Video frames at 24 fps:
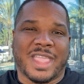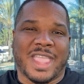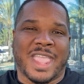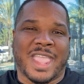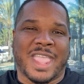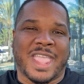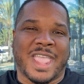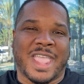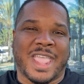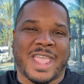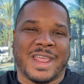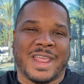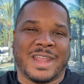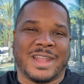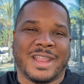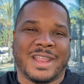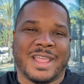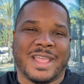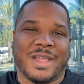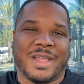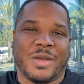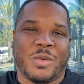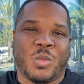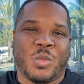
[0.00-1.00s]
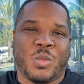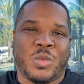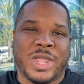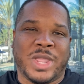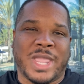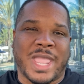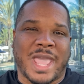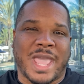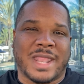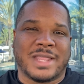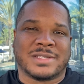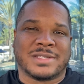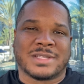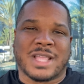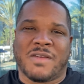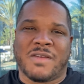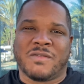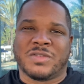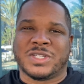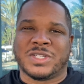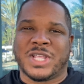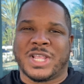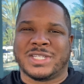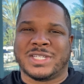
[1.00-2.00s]
And we had this
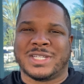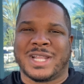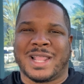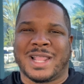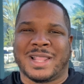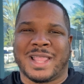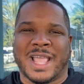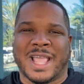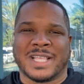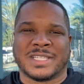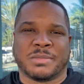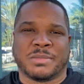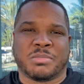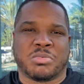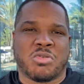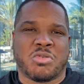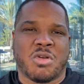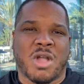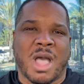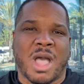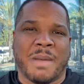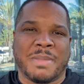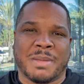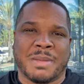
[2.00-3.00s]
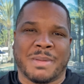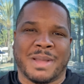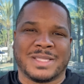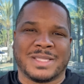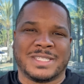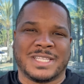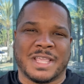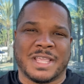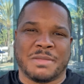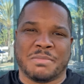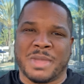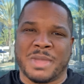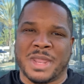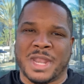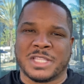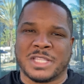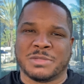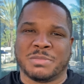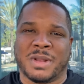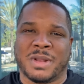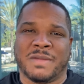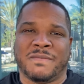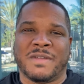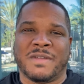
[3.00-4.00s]
conversation that lasted probably about 10 minutes,
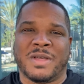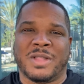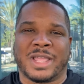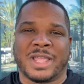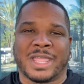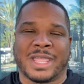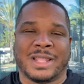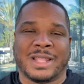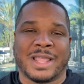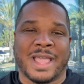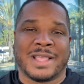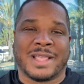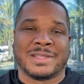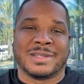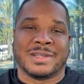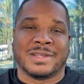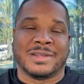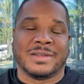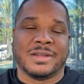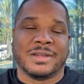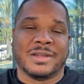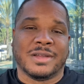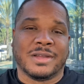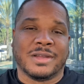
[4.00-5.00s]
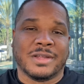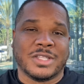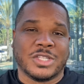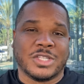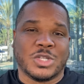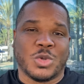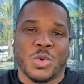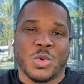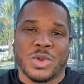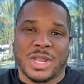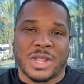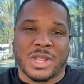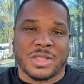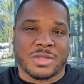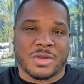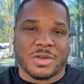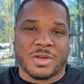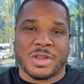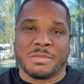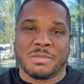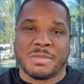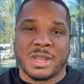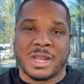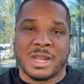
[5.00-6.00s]
but it felt like it lasted 20 or
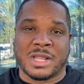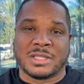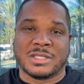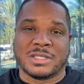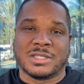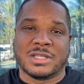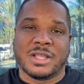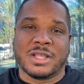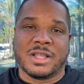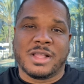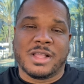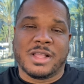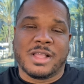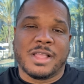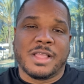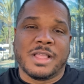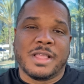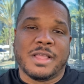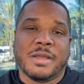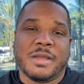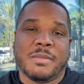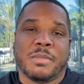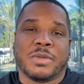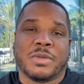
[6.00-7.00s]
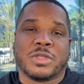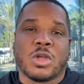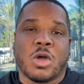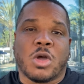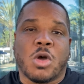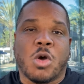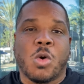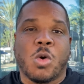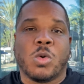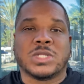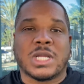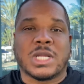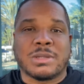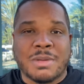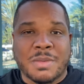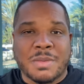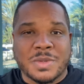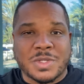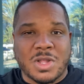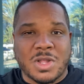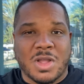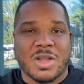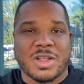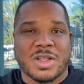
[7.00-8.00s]
30 minutes. But the whole time I
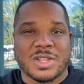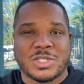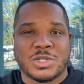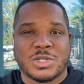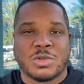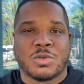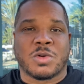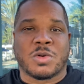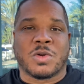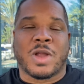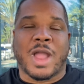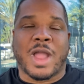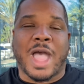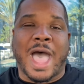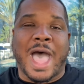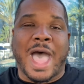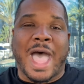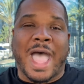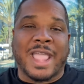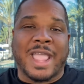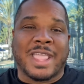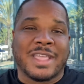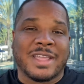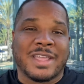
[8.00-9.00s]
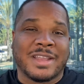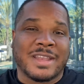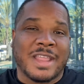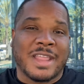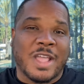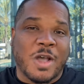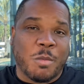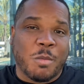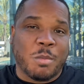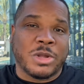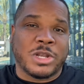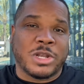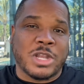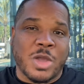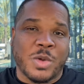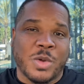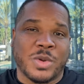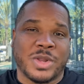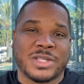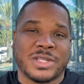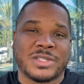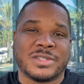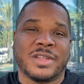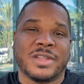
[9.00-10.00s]
was talking to her, I couldn't help but
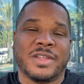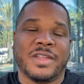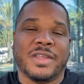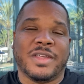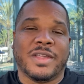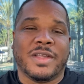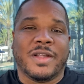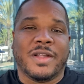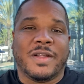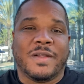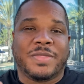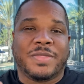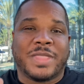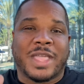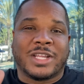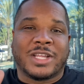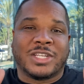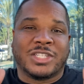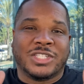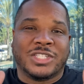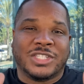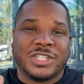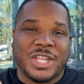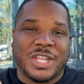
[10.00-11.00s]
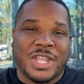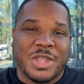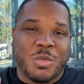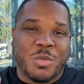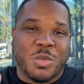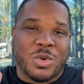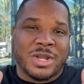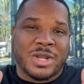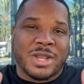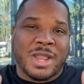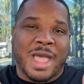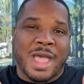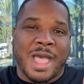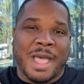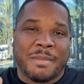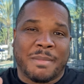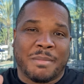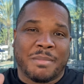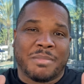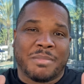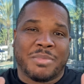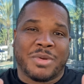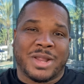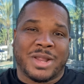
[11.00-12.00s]
notice that she would not
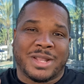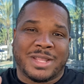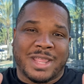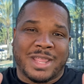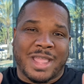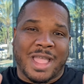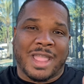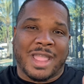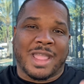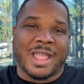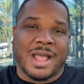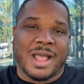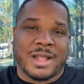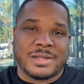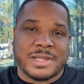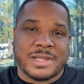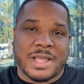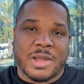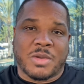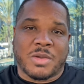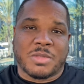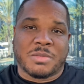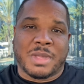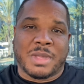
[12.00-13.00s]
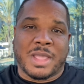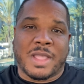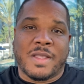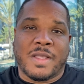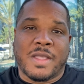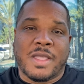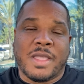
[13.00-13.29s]
break the eye contact with me.